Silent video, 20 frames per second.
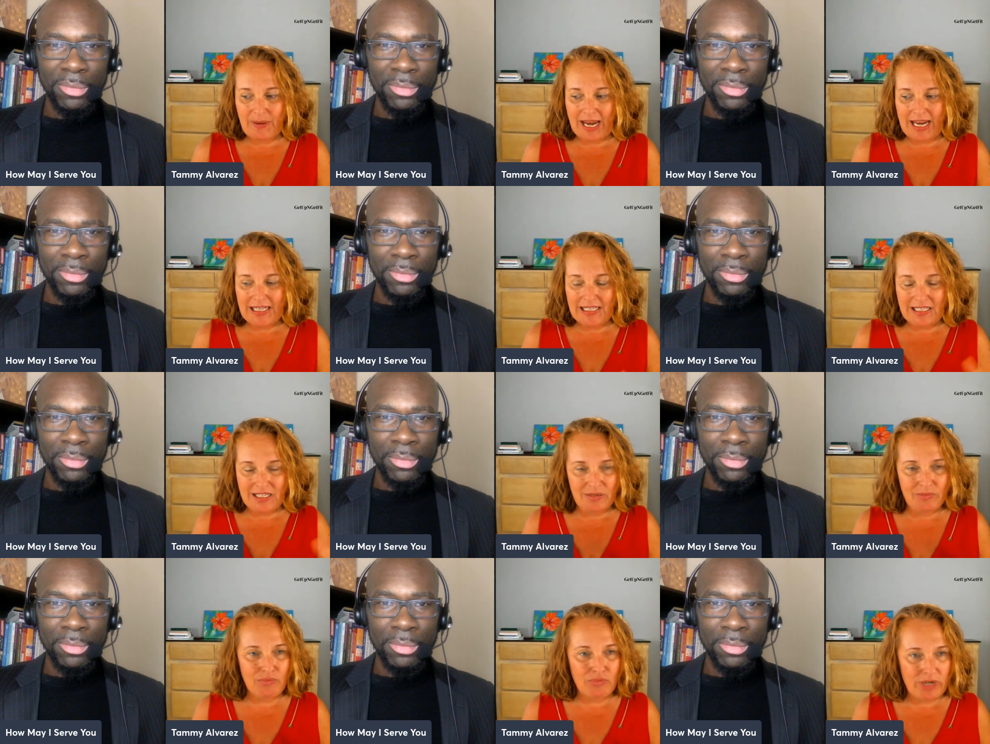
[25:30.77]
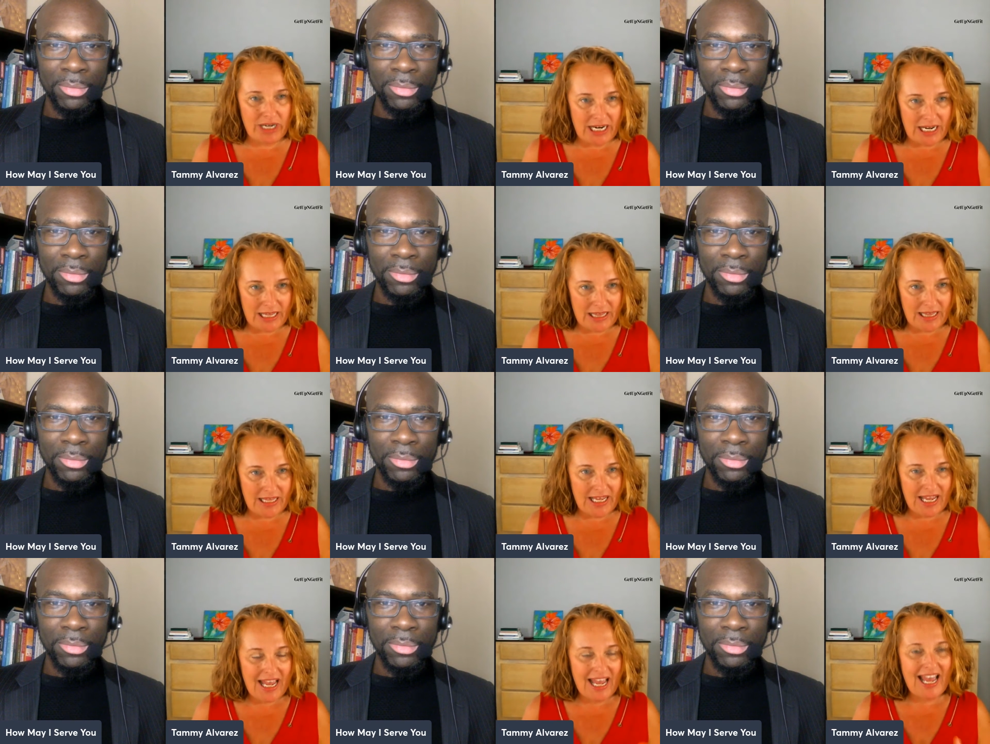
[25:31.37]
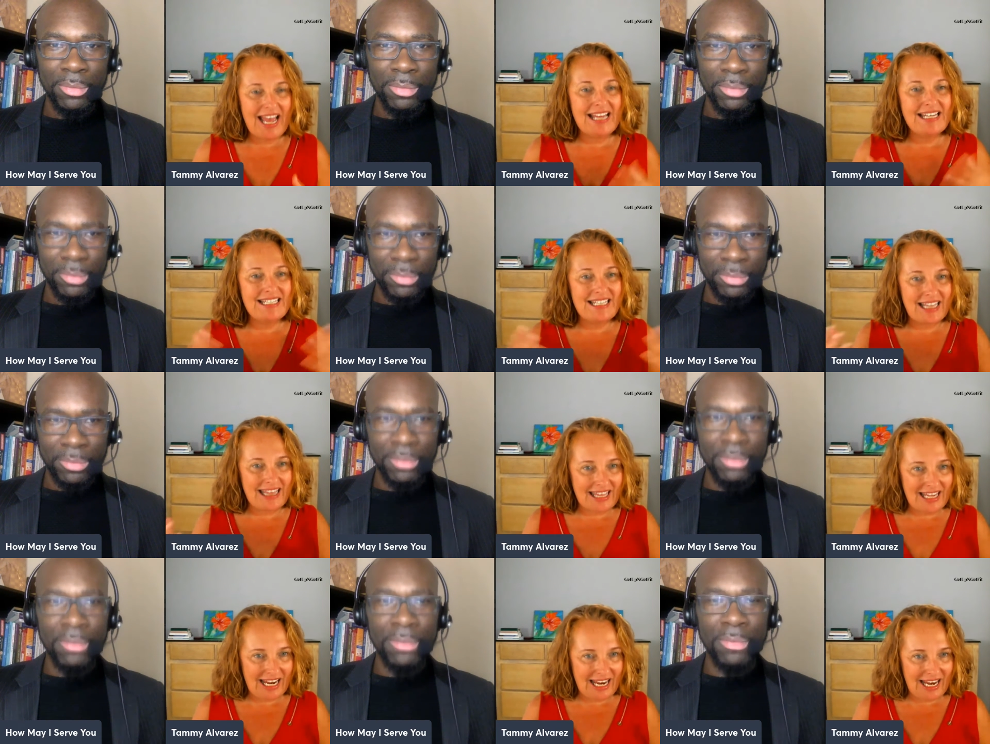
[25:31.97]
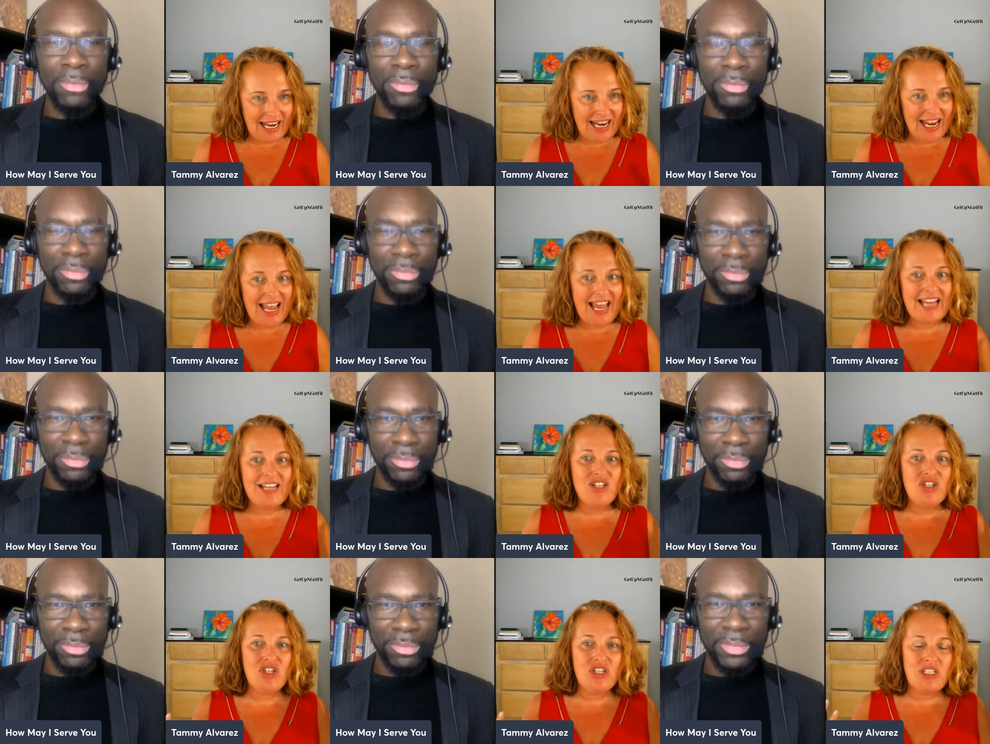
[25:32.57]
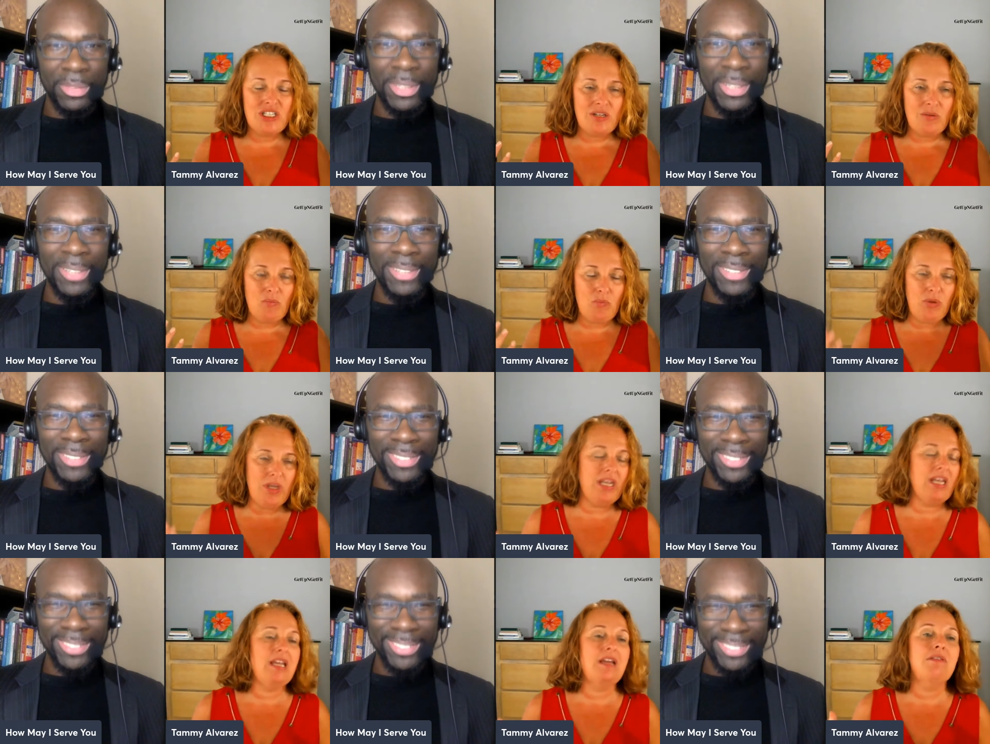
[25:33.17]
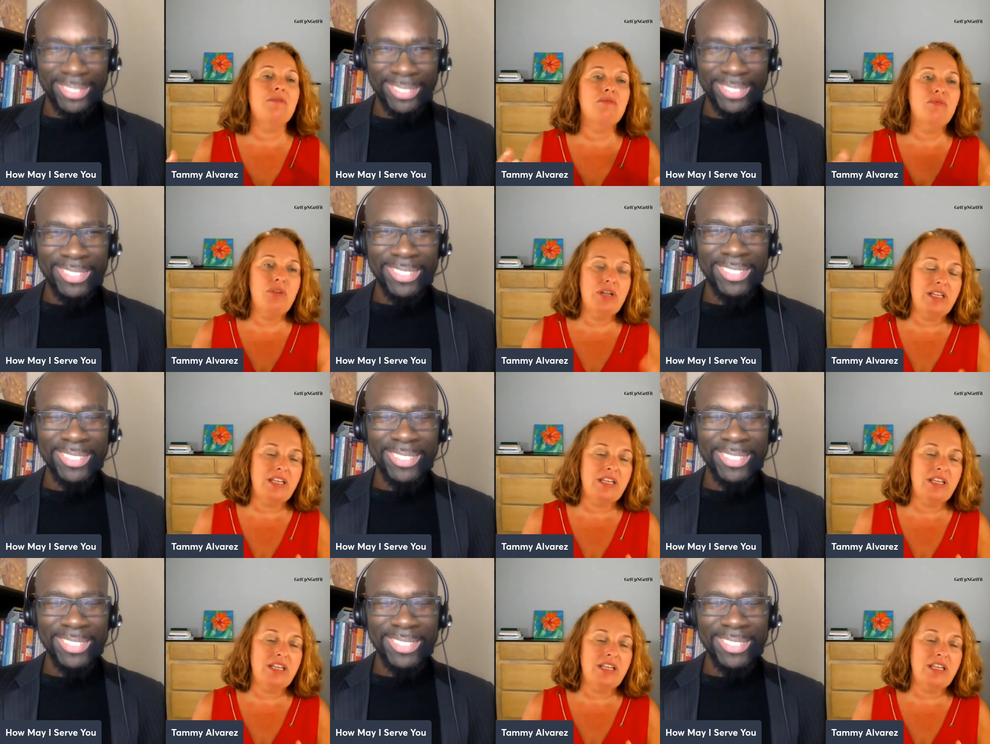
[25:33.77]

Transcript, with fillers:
Speaker 1: space to breathe and to think mm-hmm. and just to be